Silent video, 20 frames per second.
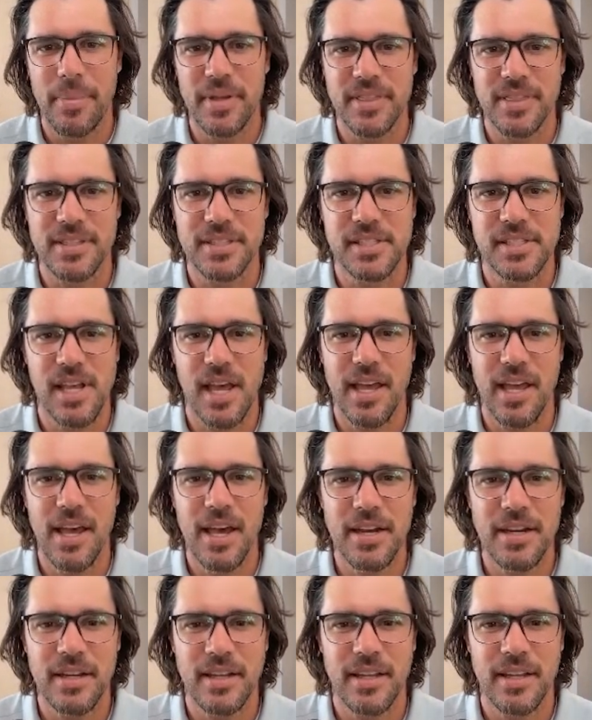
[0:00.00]
But the
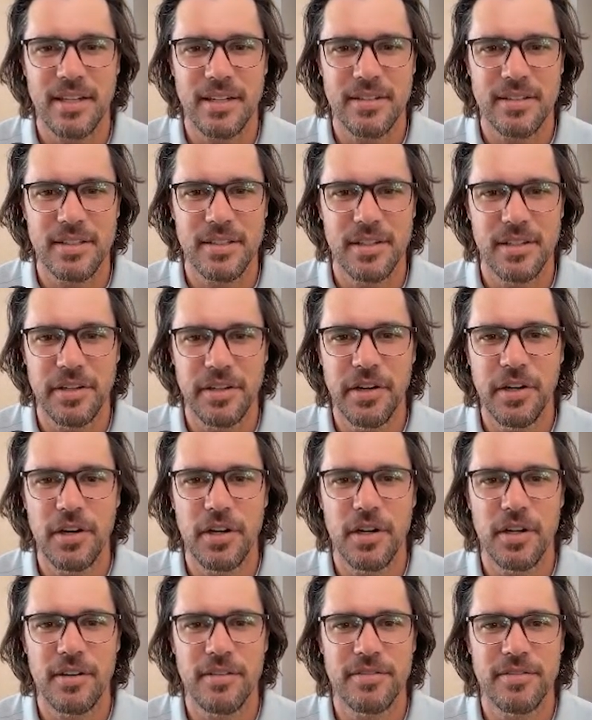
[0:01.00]
sciatic
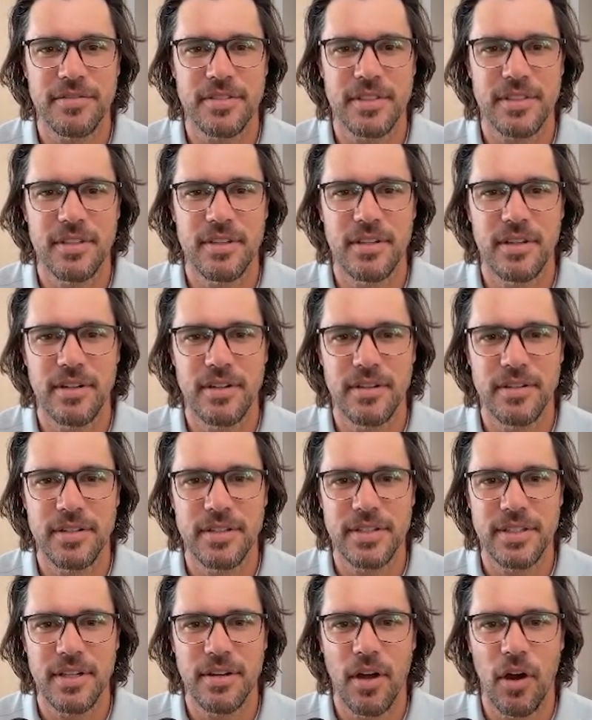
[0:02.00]
nerve
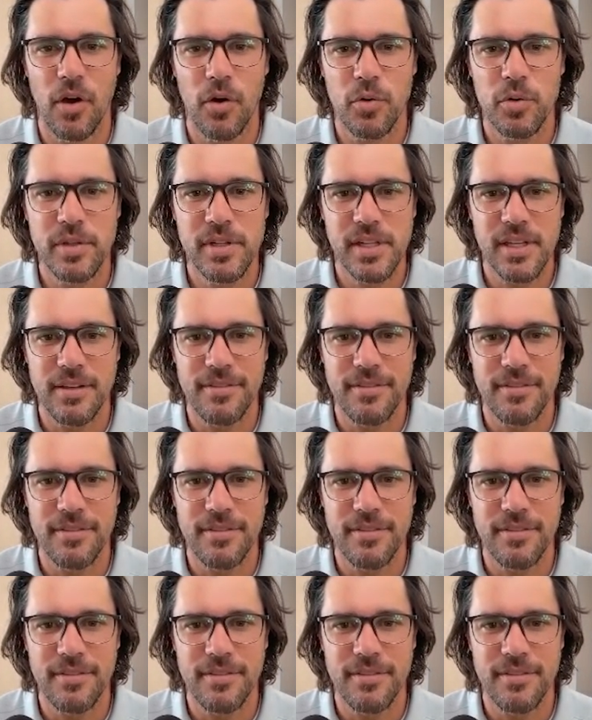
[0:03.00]
only